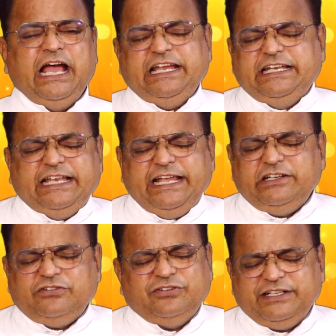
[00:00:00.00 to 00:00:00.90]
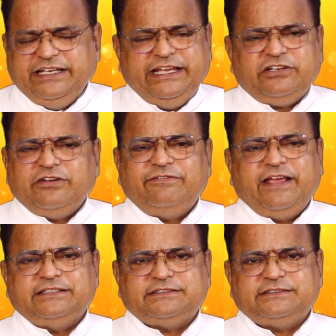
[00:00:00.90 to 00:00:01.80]
I like to create
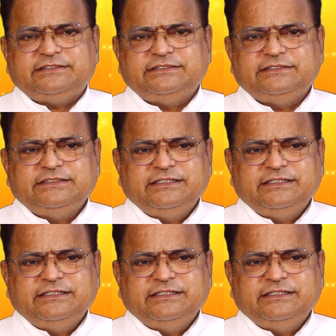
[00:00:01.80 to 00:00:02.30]
offense.